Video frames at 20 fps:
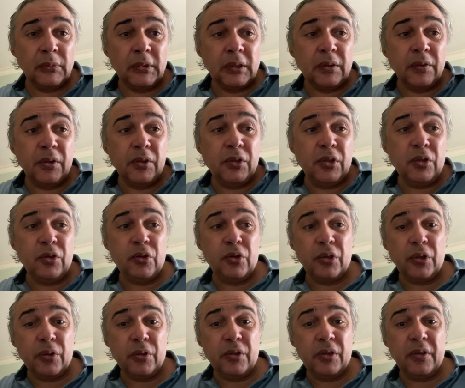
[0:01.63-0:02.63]
This is
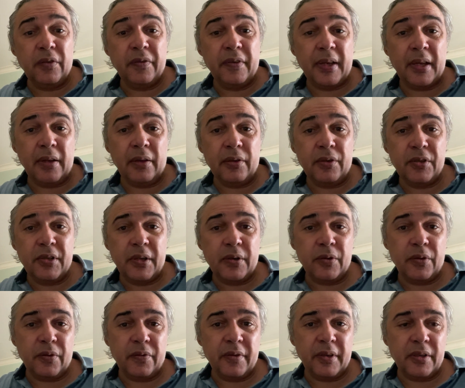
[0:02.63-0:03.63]
Joseph
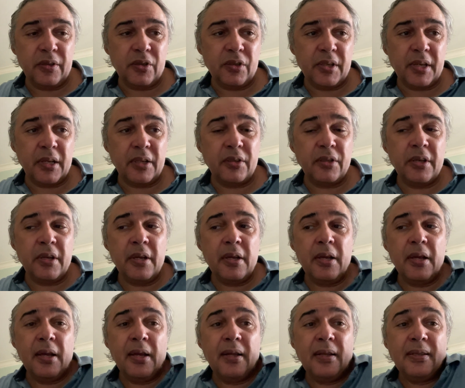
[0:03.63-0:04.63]
Alexander Van Zandt.
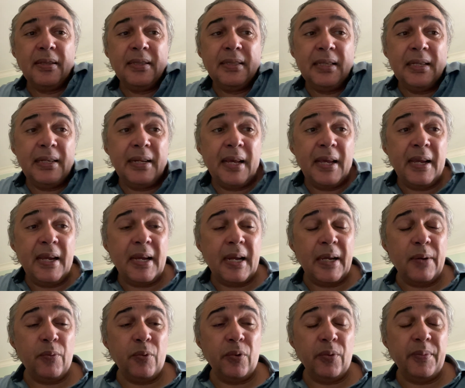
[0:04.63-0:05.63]
Today I
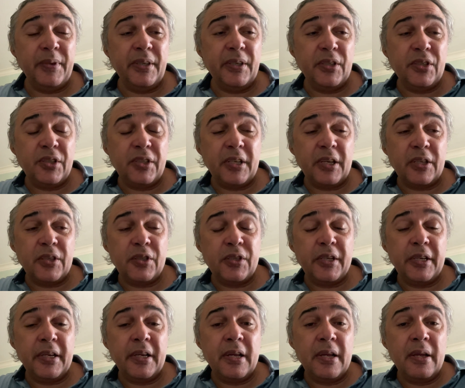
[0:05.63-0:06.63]
will be
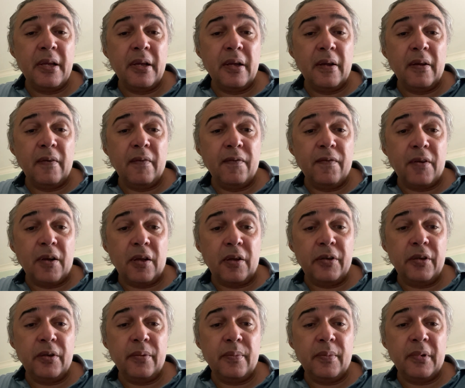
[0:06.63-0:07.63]
discussing
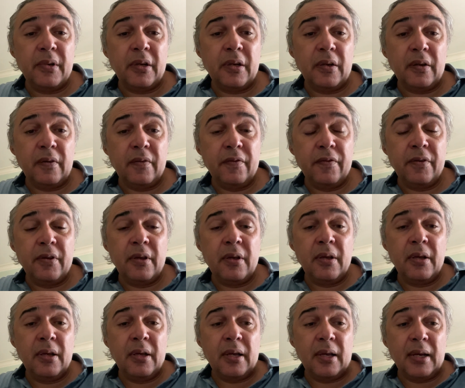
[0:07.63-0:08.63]
volume of
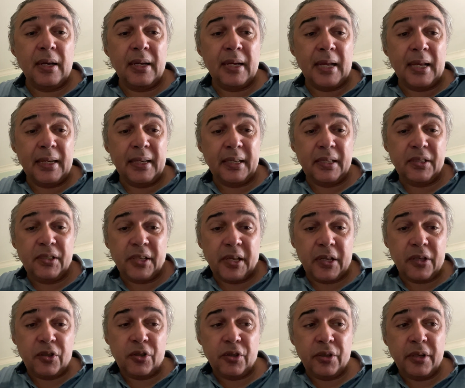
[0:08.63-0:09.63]
a conic
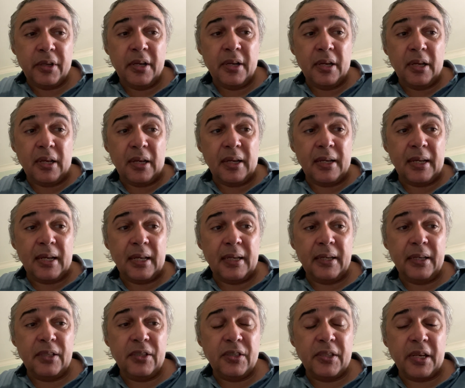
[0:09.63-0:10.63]
section. A
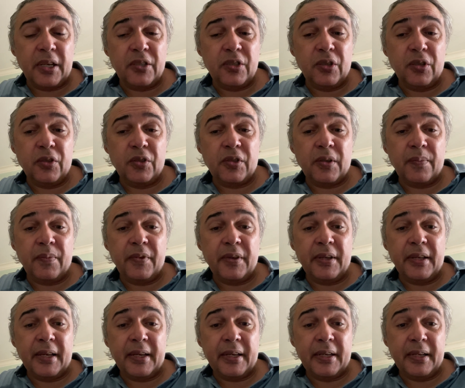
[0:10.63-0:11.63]
conic section is something
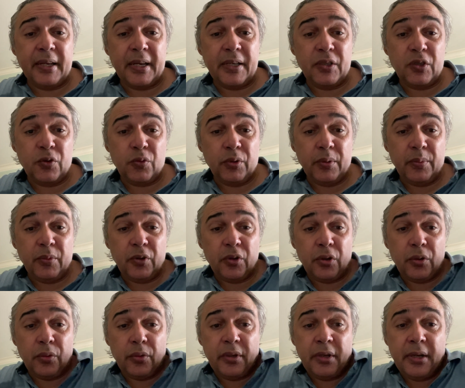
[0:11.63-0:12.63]
like an ice cream
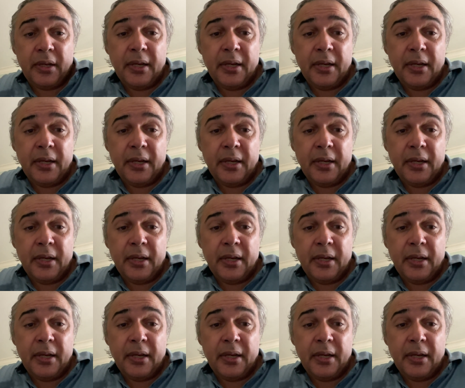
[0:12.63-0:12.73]
cone.